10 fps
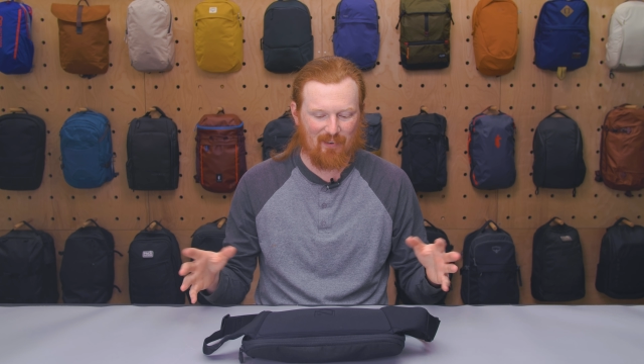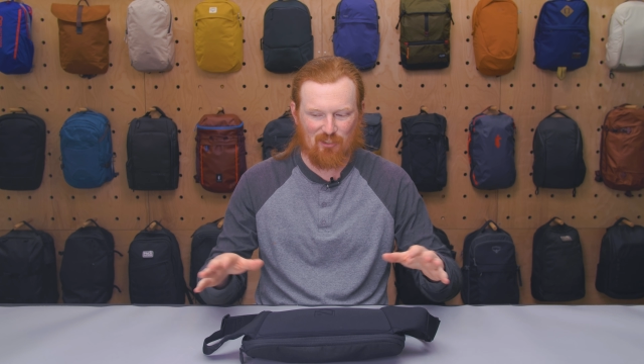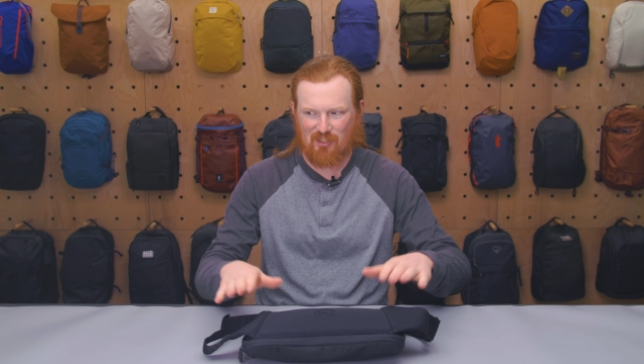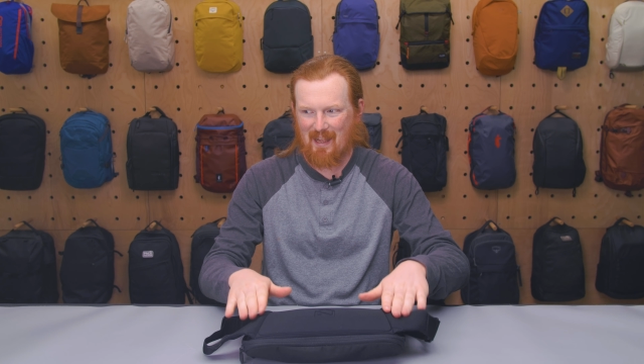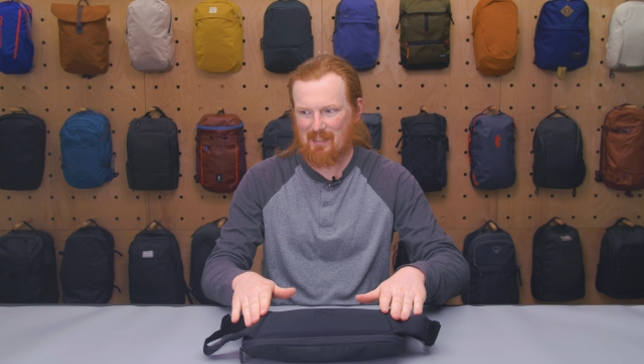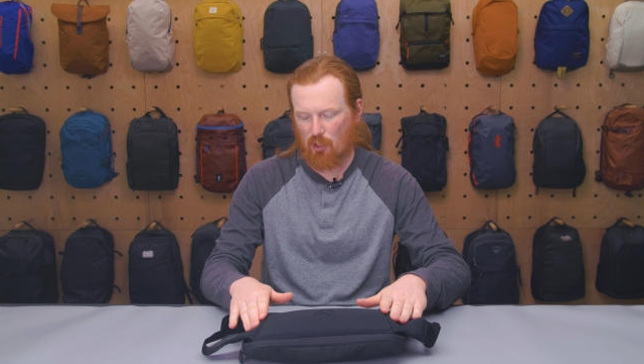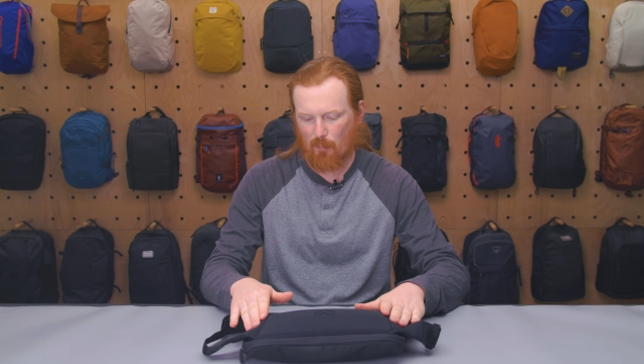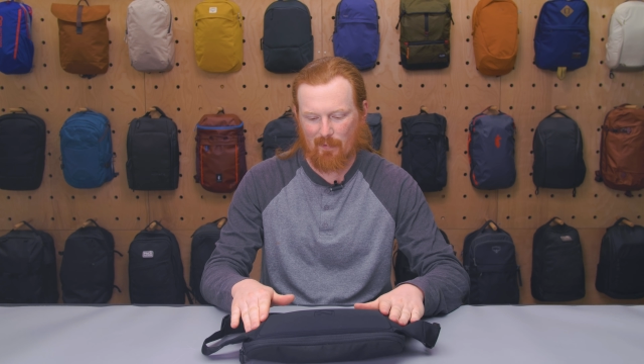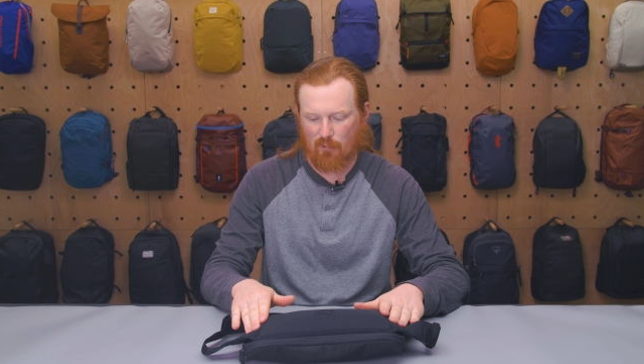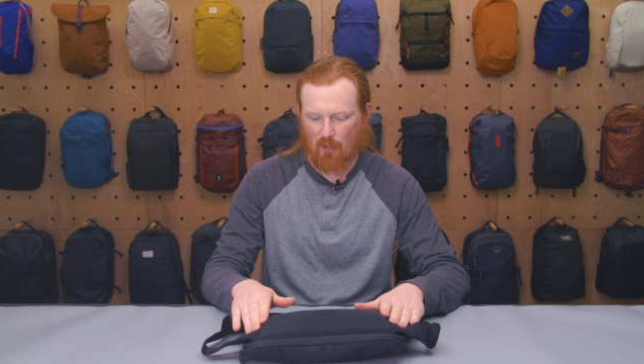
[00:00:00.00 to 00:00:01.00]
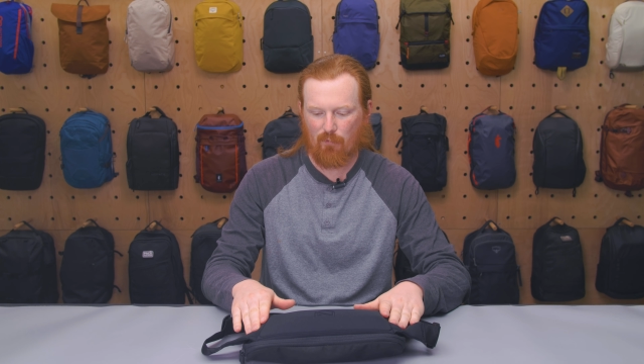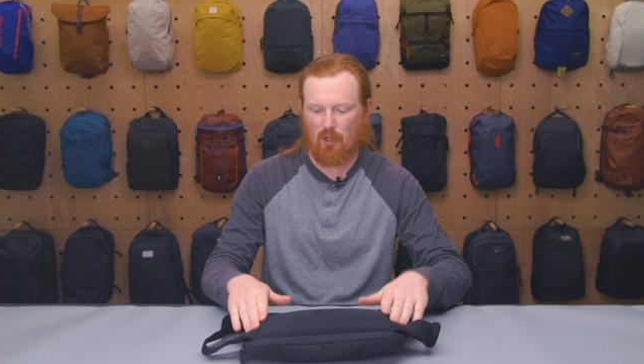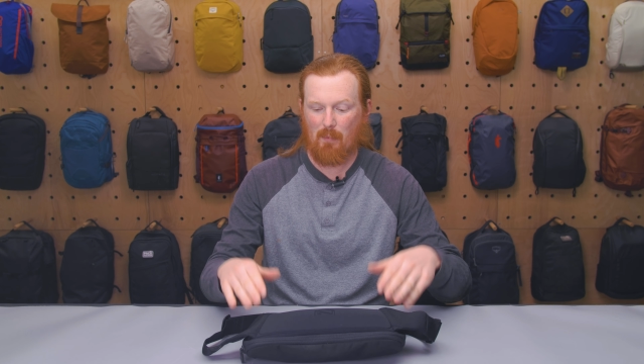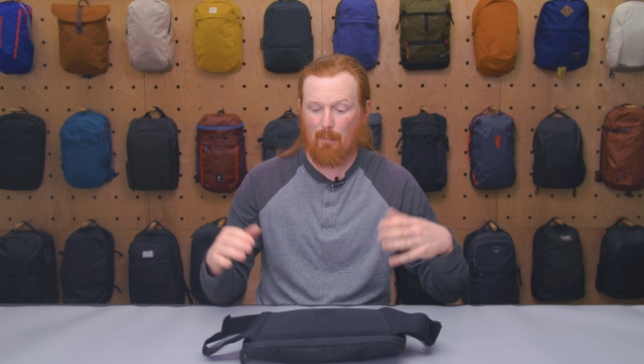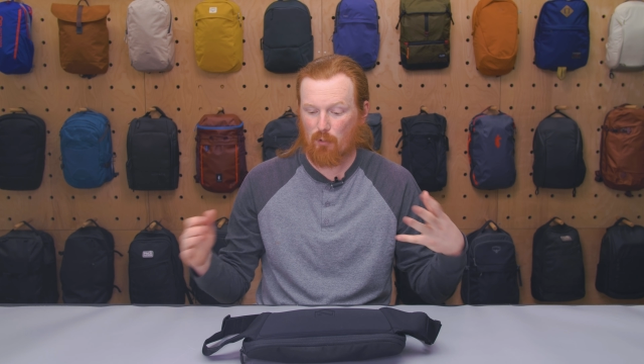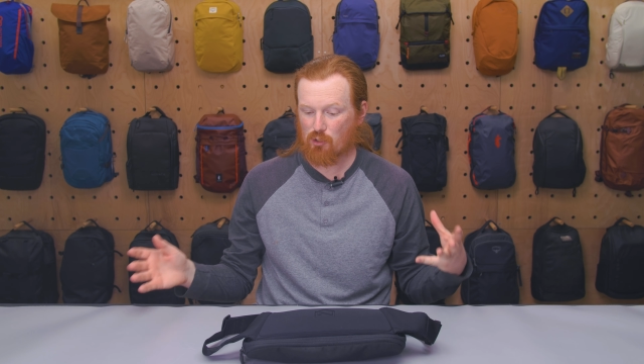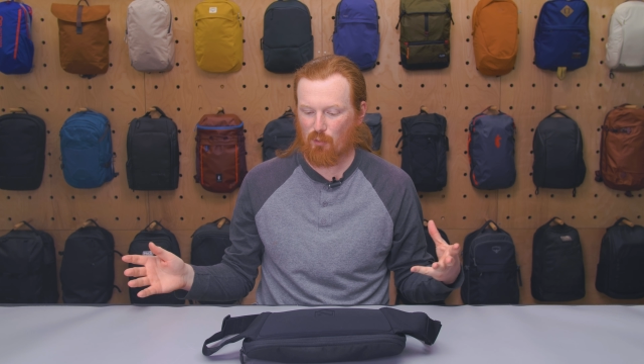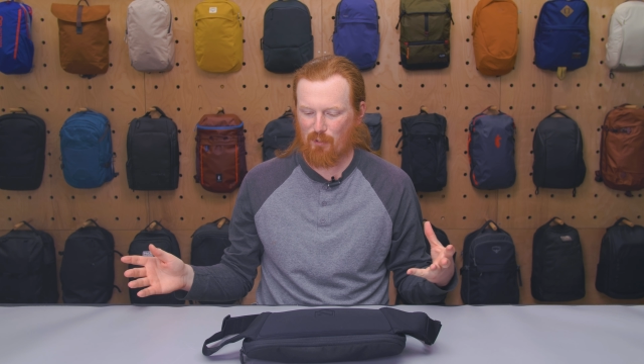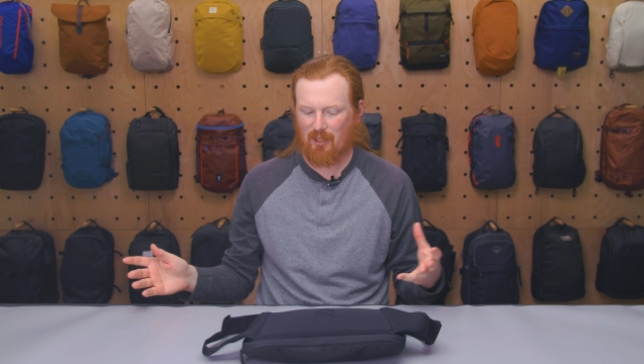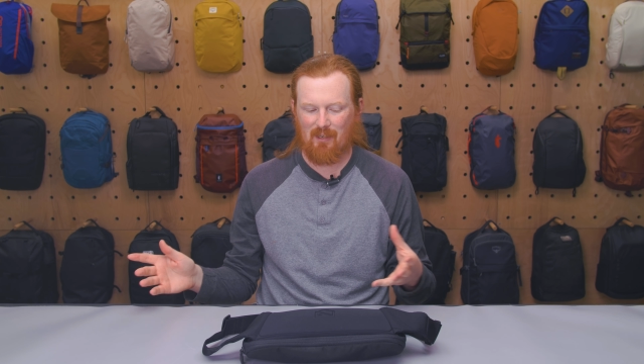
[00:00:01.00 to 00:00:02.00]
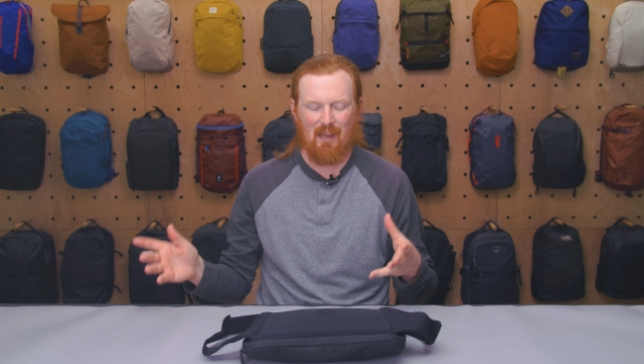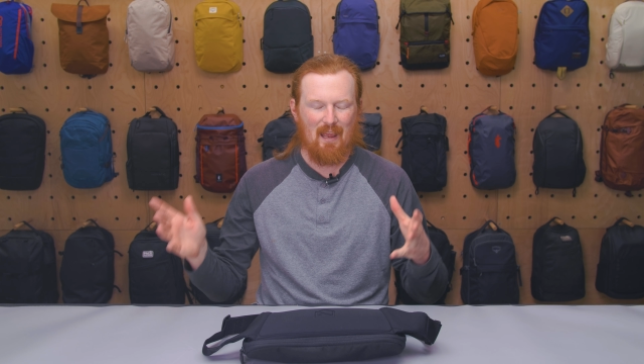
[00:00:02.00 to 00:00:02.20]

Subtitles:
It just adds a little bit of comfort in my personal opinion.